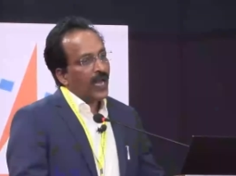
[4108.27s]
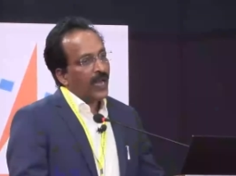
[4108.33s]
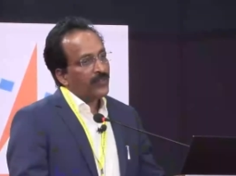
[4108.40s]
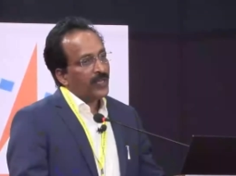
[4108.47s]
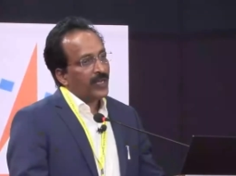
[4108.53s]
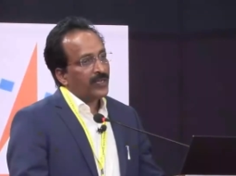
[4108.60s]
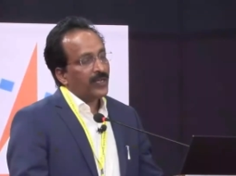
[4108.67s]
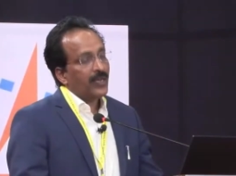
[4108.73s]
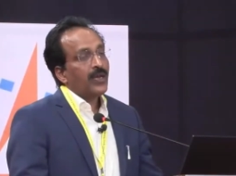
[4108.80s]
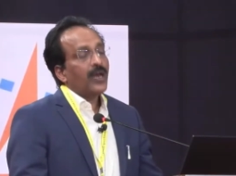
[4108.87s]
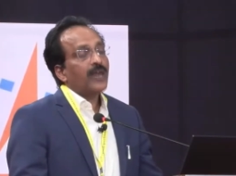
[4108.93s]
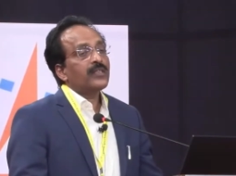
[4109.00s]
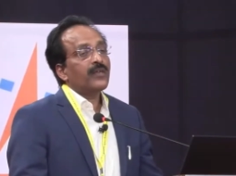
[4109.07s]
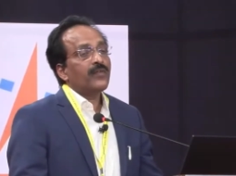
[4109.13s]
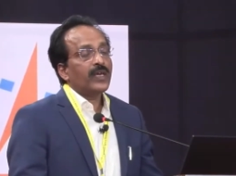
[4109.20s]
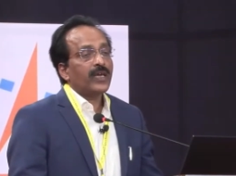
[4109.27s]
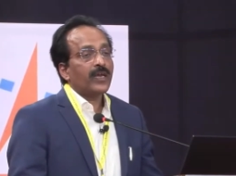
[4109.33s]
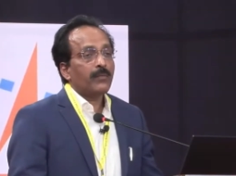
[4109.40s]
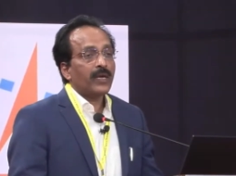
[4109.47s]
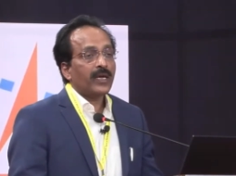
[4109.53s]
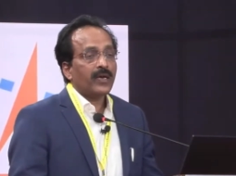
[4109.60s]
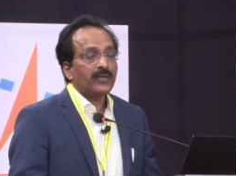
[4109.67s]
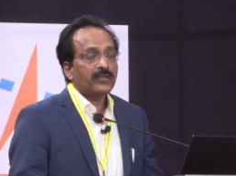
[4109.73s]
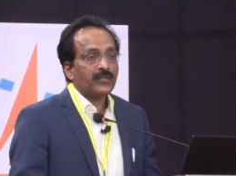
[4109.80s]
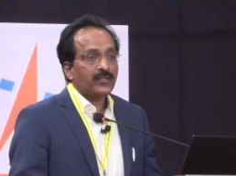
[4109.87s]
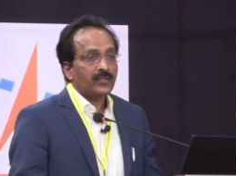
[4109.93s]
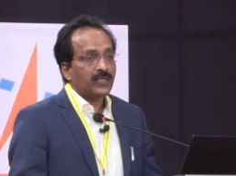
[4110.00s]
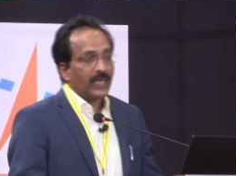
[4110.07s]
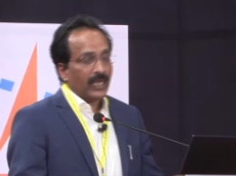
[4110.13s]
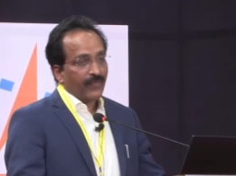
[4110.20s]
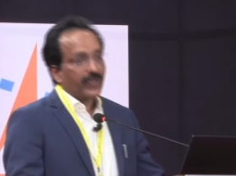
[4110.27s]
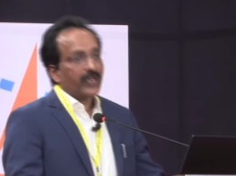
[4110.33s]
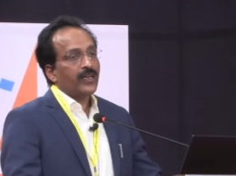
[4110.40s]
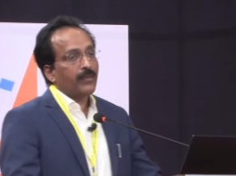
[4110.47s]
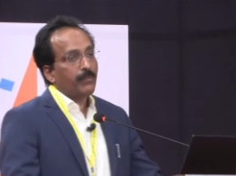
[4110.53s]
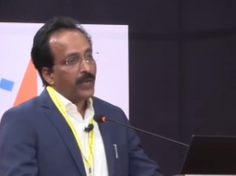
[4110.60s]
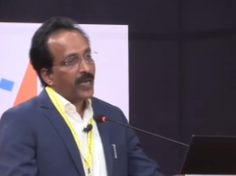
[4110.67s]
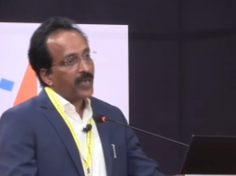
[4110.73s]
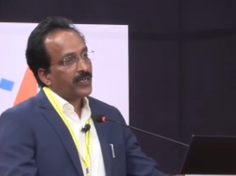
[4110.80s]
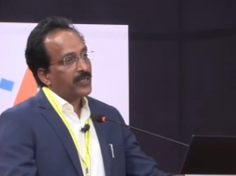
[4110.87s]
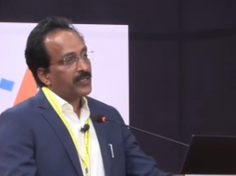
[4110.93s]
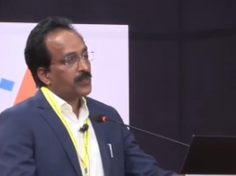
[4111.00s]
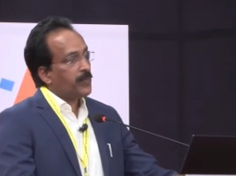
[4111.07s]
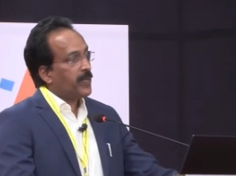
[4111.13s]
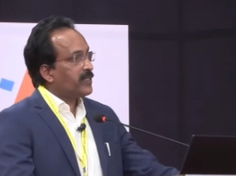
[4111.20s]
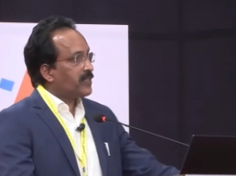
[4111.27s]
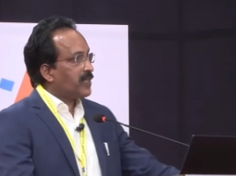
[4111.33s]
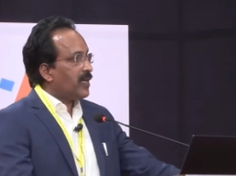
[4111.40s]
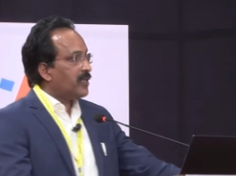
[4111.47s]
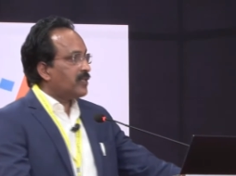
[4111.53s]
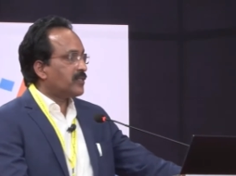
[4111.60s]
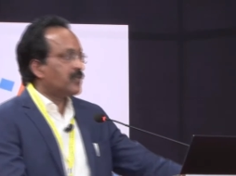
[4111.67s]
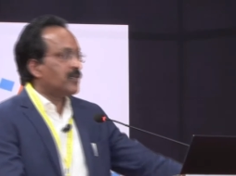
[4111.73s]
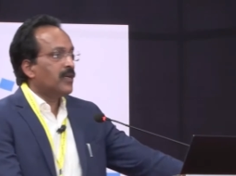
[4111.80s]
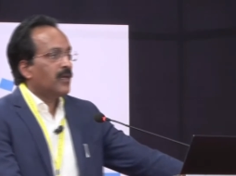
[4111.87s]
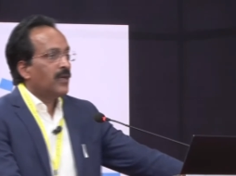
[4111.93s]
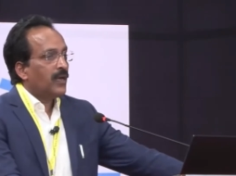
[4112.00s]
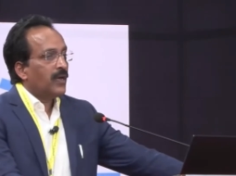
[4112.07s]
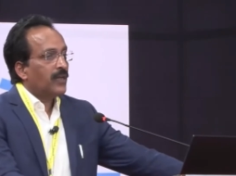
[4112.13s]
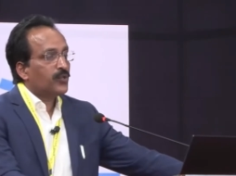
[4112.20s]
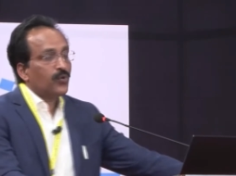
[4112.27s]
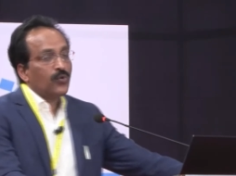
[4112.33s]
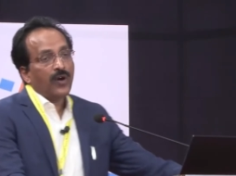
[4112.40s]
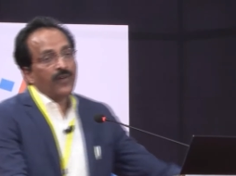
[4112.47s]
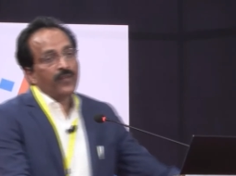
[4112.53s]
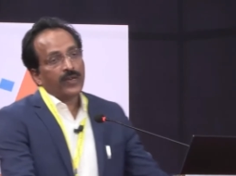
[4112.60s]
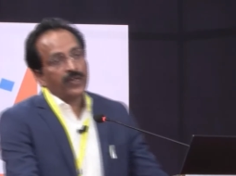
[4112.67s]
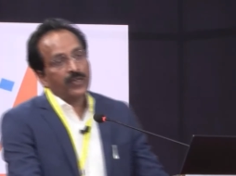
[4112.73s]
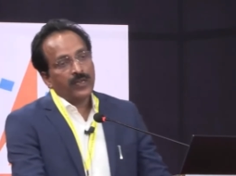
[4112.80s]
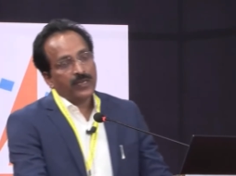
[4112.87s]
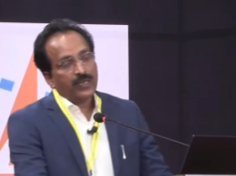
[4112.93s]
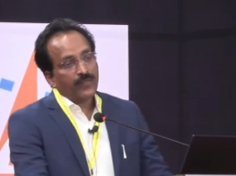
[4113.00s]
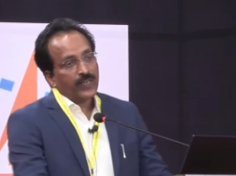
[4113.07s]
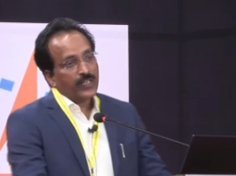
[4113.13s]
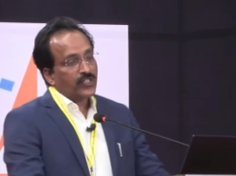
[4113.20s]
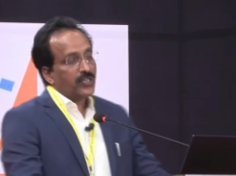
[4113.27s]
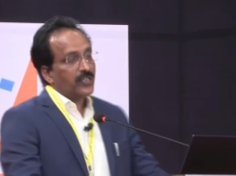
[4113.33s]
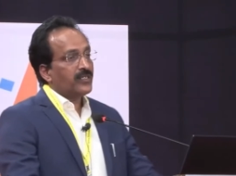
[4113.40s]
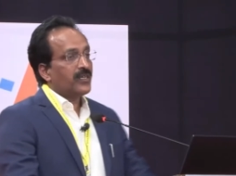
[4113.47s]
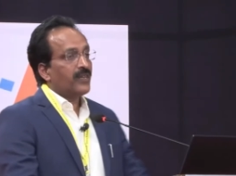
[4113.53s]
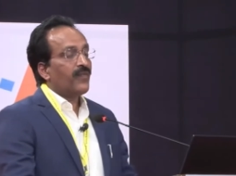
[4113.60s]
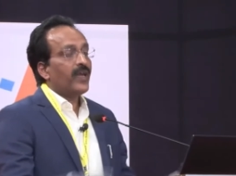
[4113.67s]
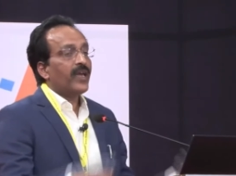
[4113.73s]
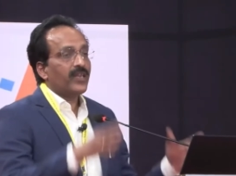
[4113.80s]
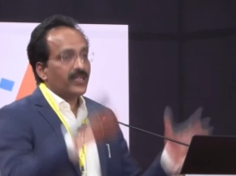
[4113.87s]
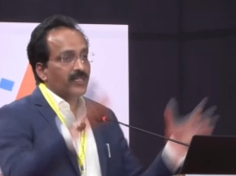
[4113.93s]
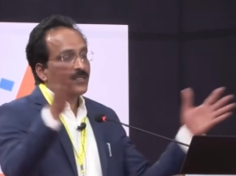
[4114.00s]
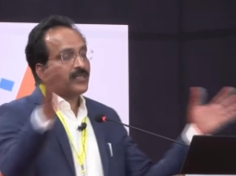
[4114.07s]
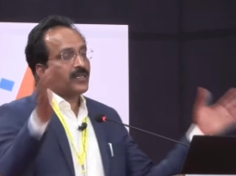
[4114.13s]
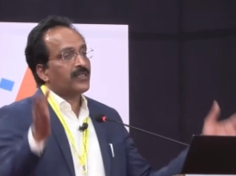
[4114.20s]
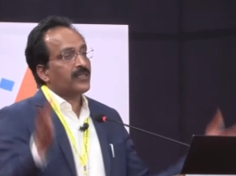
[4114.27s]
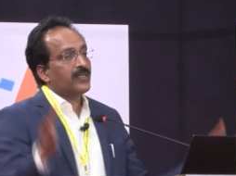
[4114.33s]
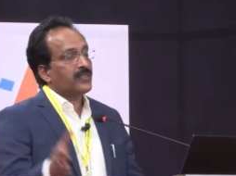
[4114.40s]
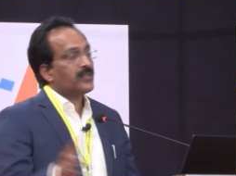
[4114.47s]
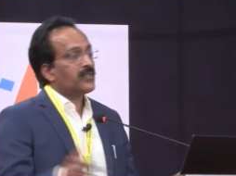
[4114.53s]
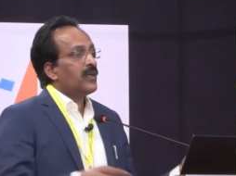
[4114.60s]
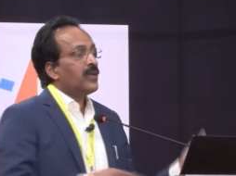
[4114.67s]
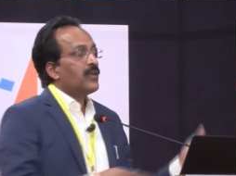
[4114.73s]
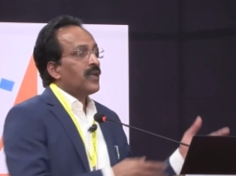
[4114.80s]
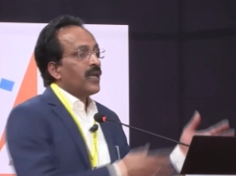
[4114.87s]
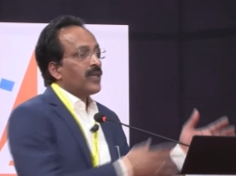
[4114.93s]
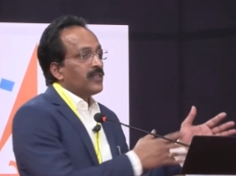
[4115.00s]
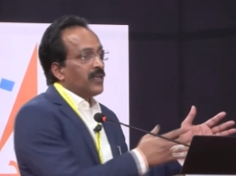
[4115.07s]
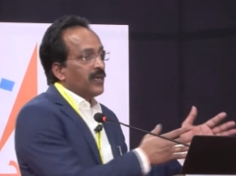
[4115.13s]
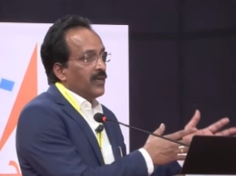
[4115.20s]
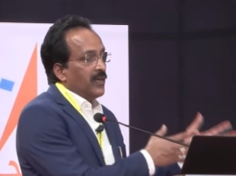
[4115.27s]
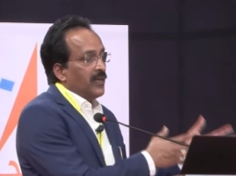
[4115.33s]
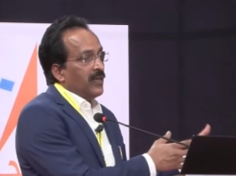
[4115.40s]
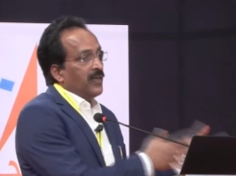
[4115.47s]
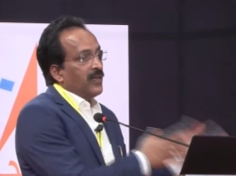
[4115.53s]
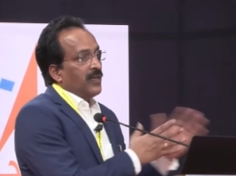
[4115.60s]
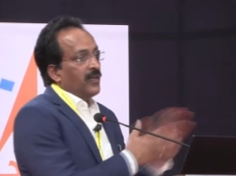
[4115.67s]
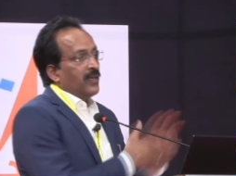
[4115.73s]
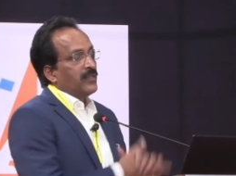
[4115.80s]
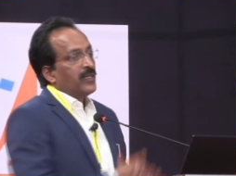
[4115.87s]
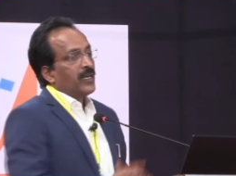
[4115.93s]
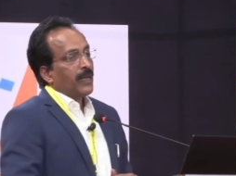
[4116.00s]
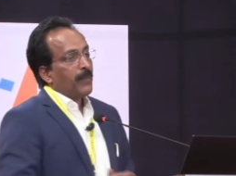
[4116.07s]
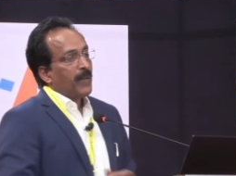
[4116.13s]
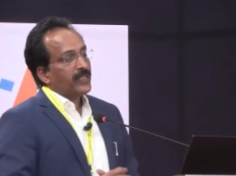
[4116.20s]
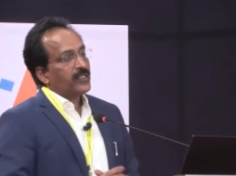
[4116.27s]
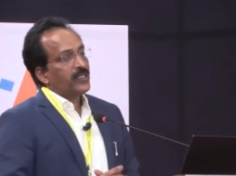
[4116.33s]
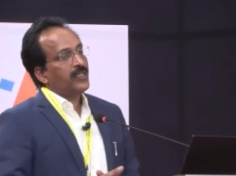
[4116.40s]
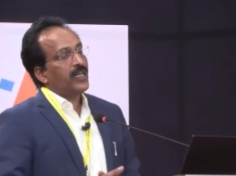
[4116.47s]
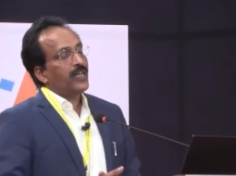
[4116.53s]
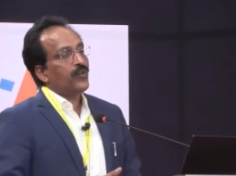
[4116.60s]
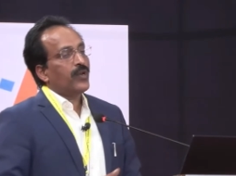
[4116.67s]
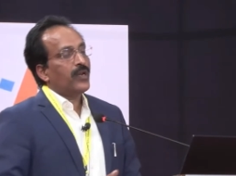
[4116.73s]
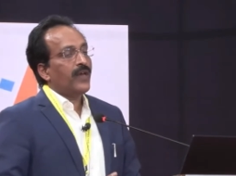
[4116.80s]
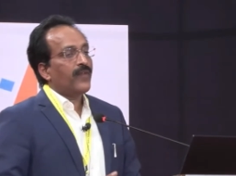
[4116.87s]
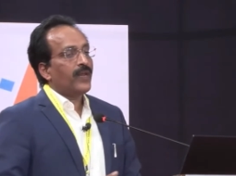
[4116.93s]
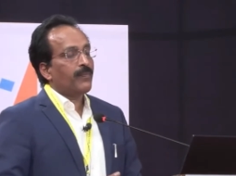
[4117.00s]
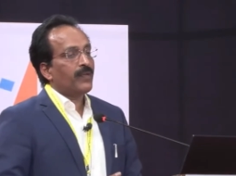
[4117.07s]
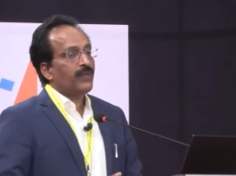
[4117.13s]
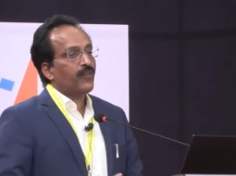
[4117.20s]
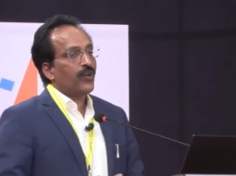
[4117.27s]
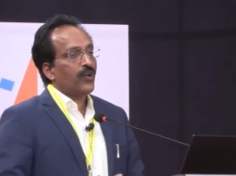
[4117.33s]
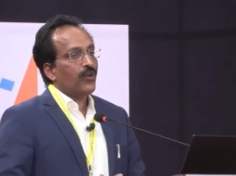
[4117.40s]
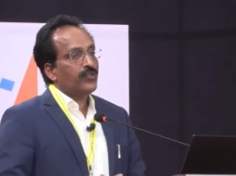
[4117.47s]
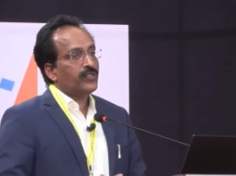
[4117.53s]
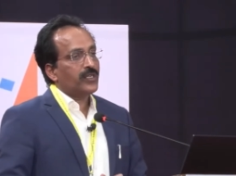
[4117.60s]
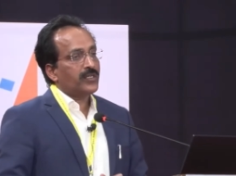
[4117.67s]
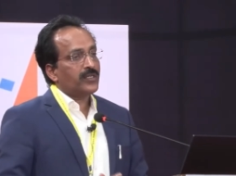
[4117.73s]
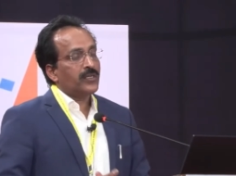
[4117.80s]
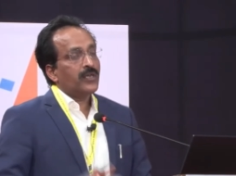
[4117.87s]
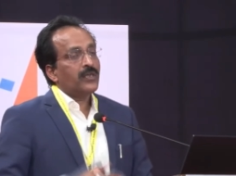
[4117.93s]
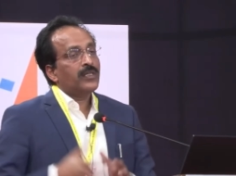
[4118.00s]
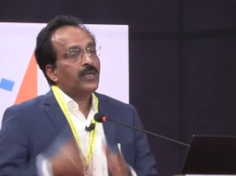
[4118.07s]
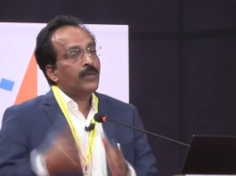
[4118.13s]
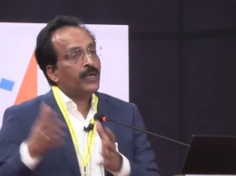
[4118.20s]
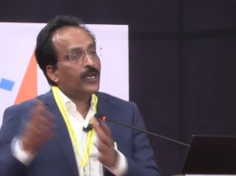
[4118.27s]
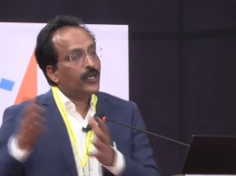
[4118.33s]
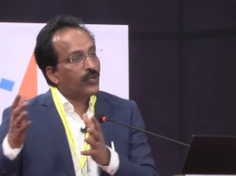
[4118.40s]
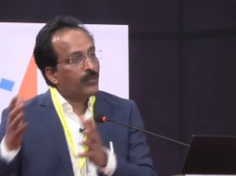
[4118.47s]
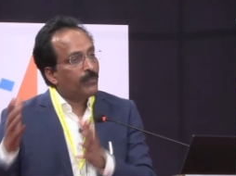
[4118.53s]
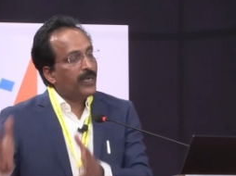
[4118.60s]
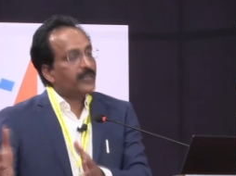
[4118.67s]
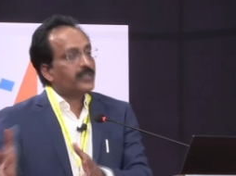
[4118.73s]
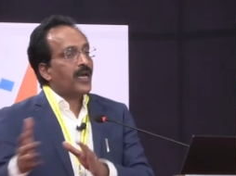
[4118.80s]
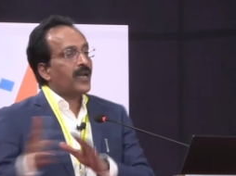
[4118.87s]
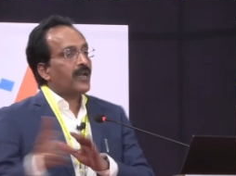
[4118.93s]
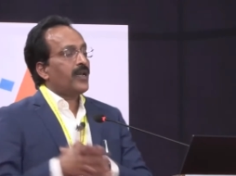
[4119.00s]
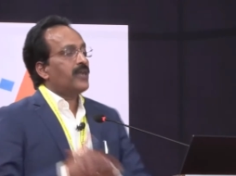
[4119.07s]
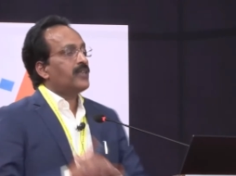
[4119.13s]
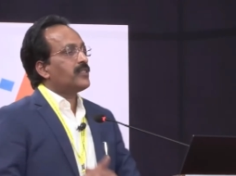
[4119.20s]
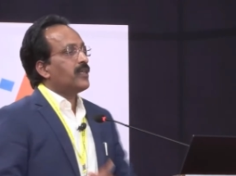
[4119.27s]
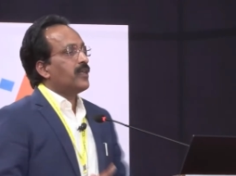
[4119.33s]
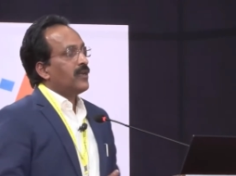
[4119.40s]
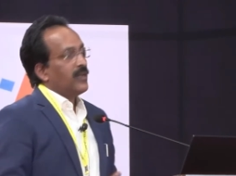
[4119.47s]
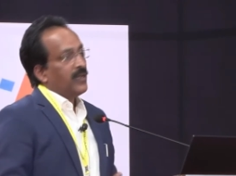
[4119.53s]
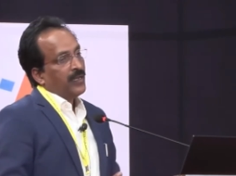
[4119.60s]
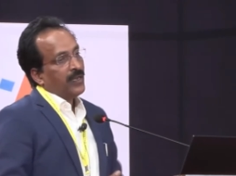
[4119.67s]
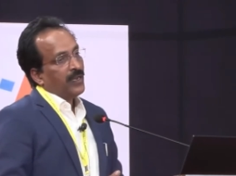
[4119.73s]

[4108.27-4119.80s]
you have that, I think we can make a significant impact in space science through our interventions in various sectors, like the capacity that you are developing for launches, the ability to build satellites in